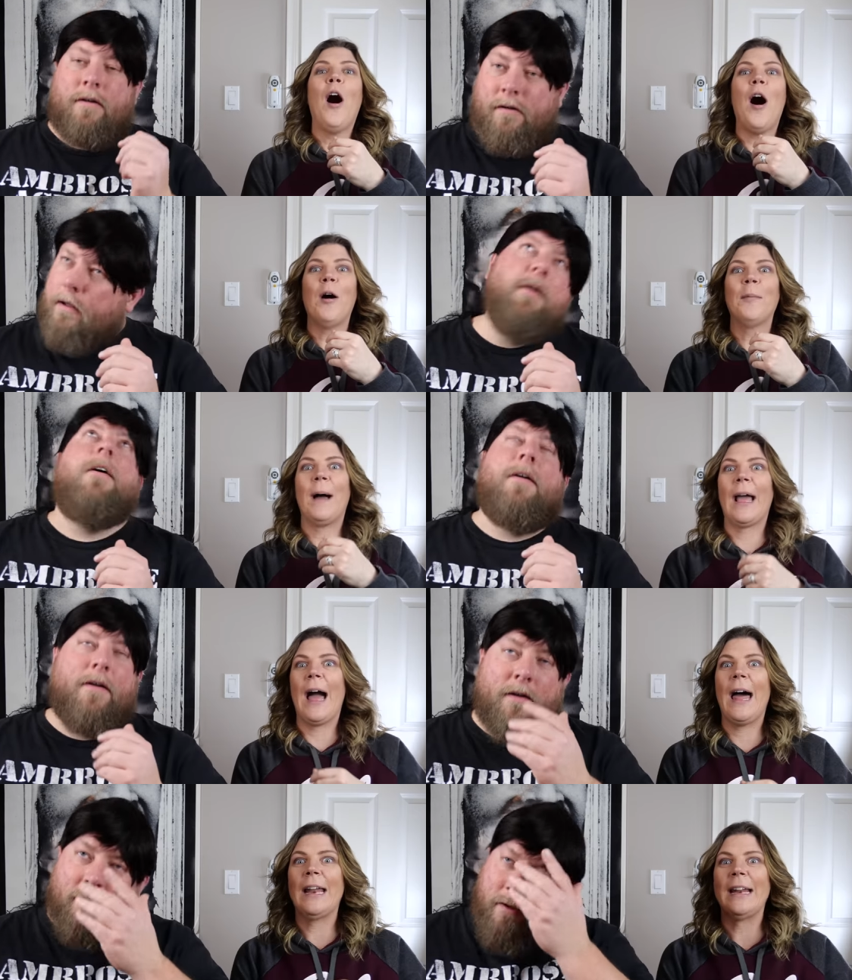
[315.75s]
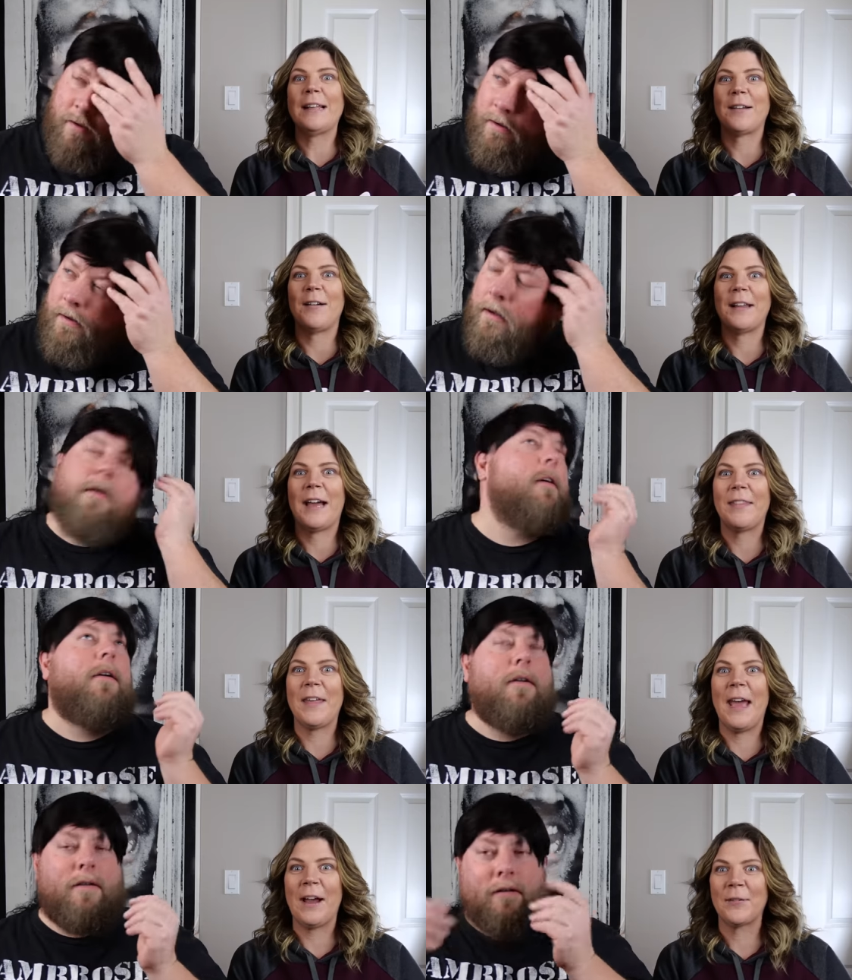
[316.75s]
Speaker 1: Oh my god, and he's already got
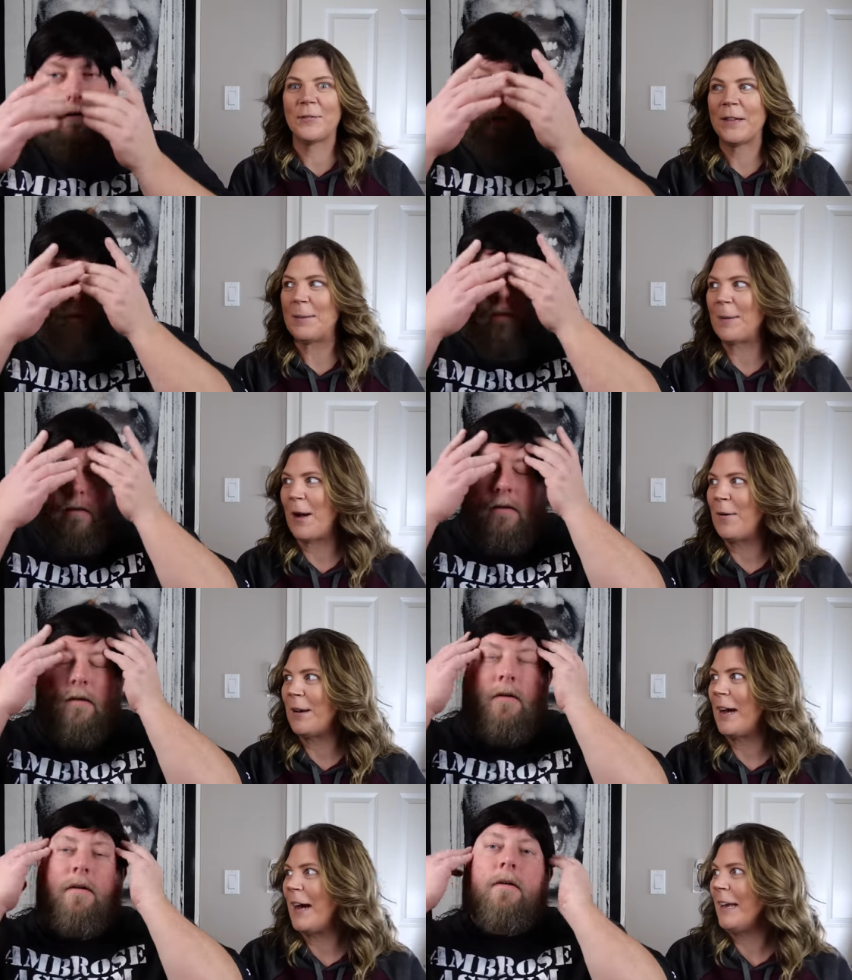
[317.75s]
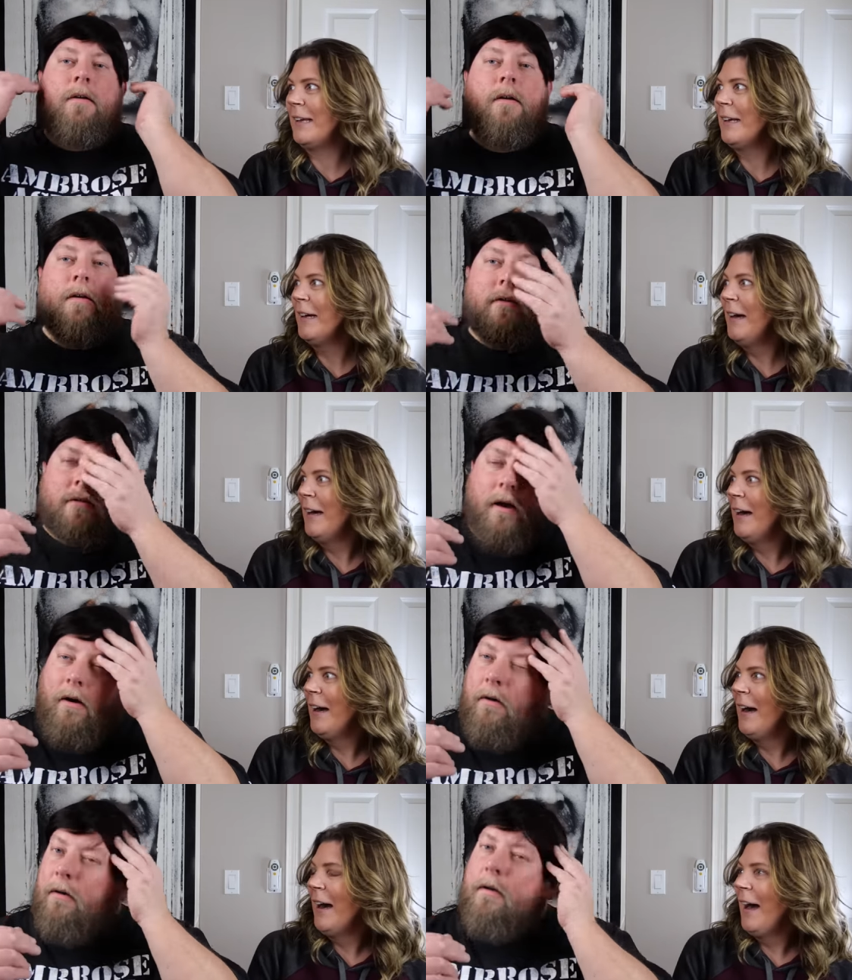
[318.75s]
the hair flip going on.
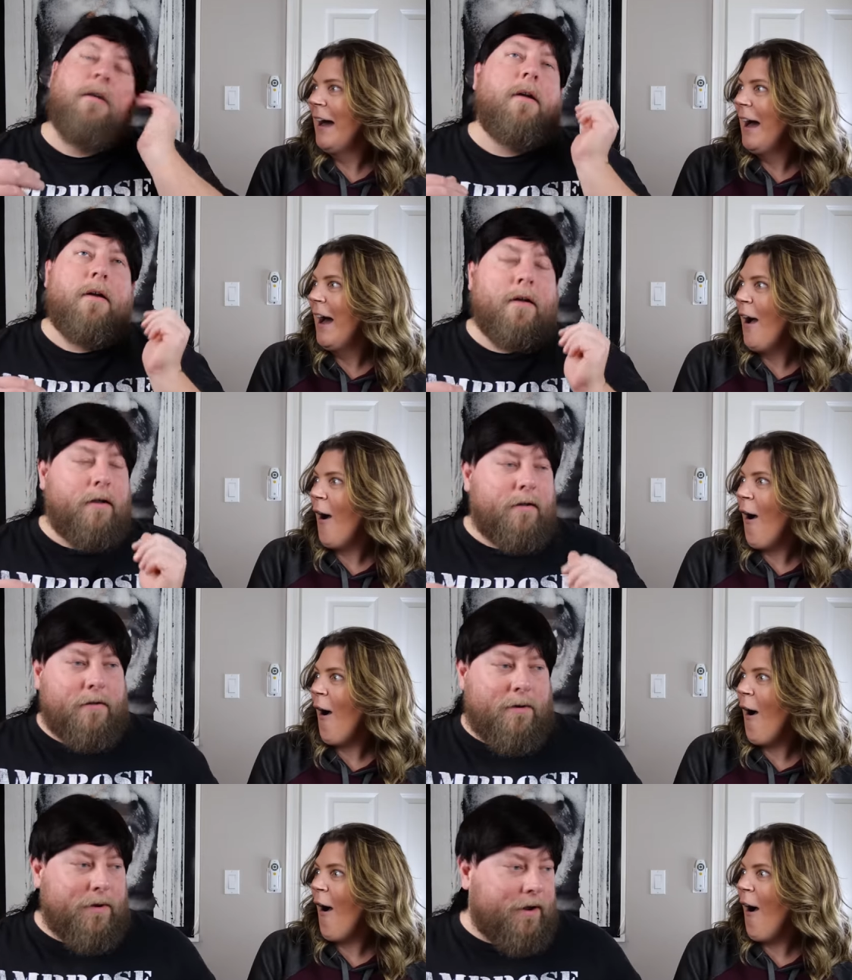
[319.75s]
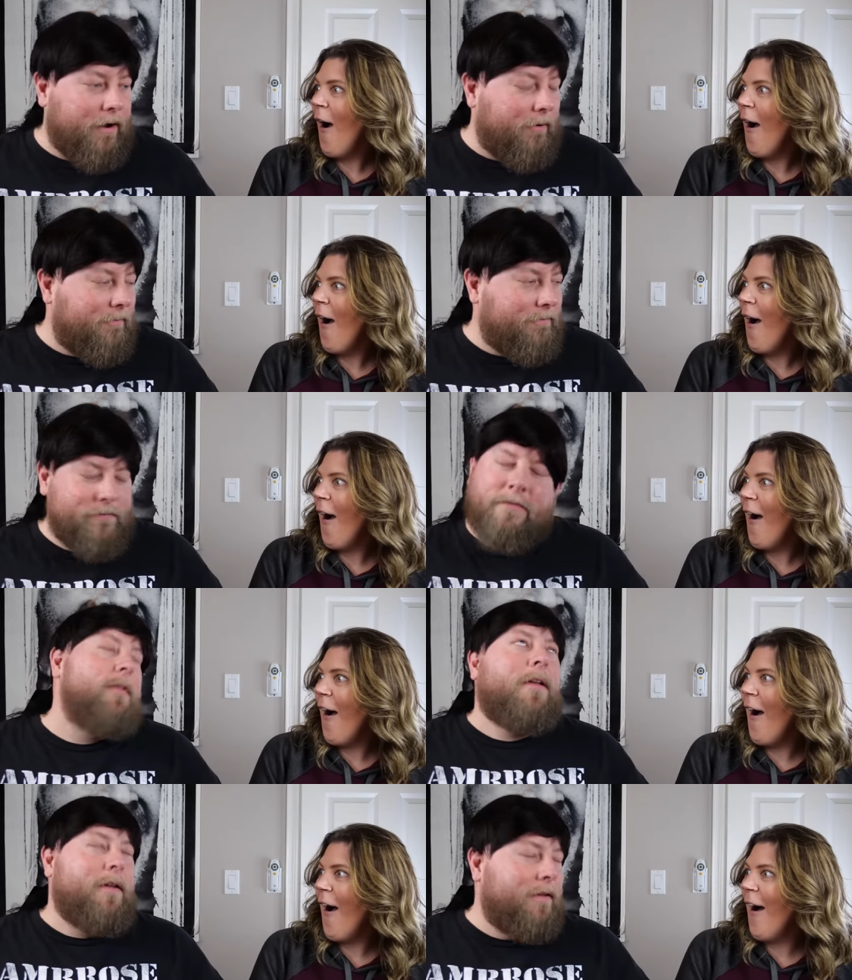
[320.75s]
Speaker 2: So, there we go.
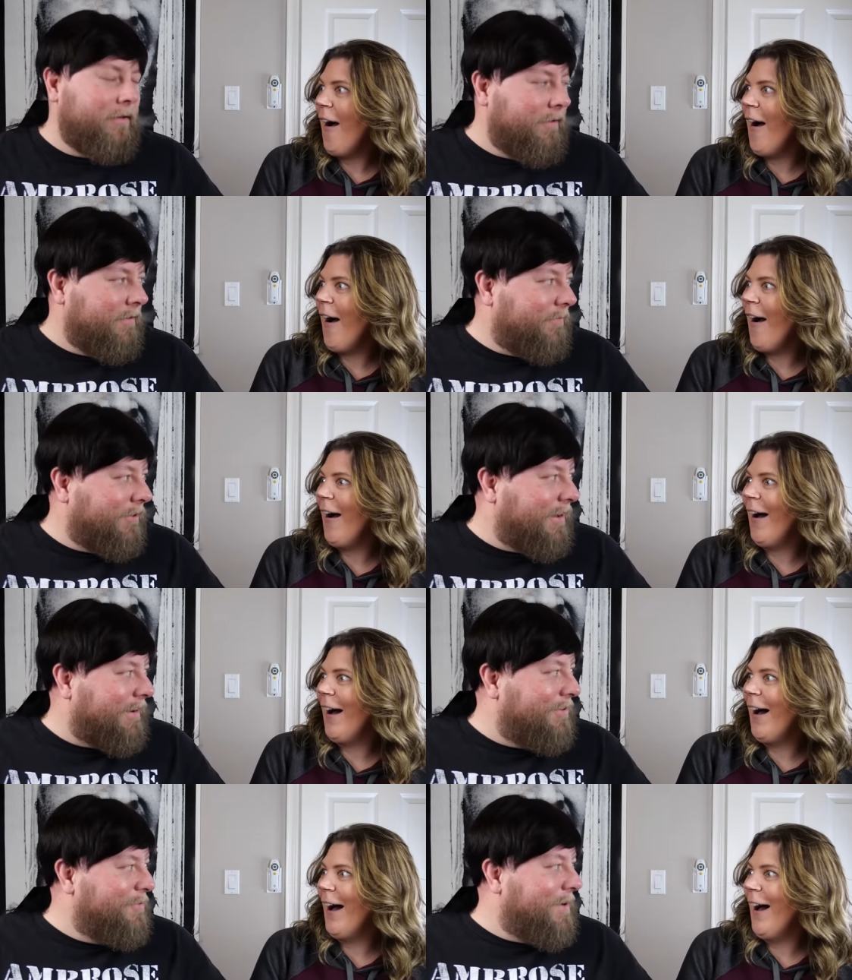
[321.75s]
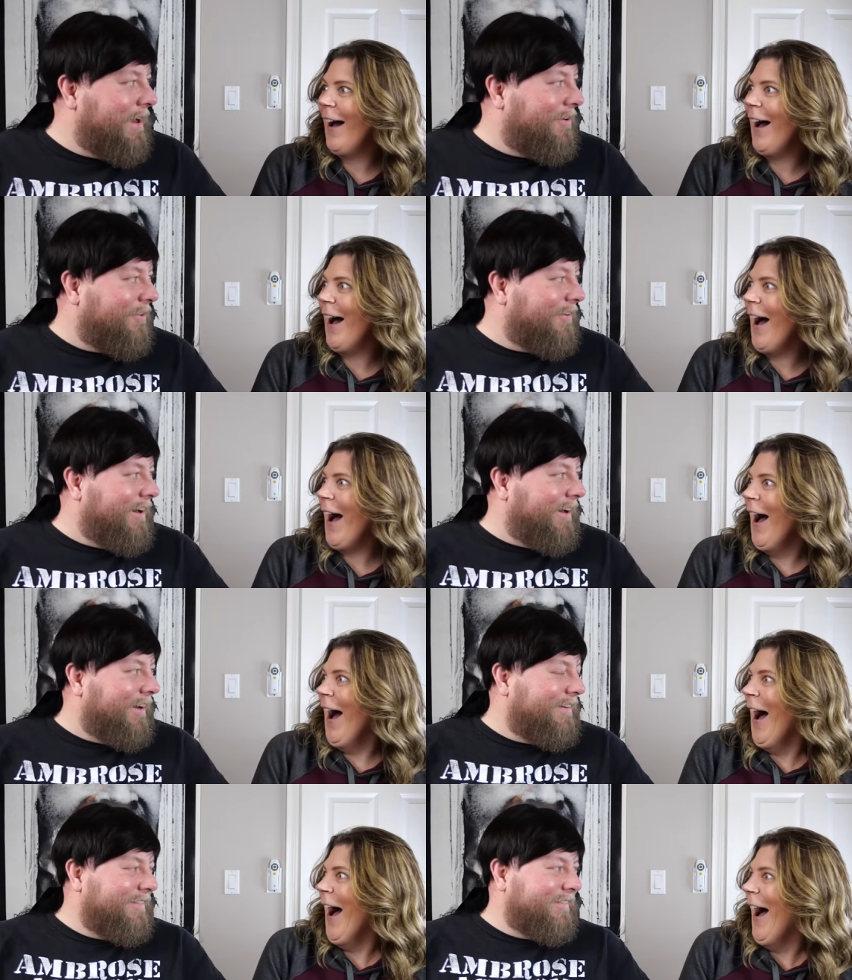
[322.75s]
Feel like a new man already.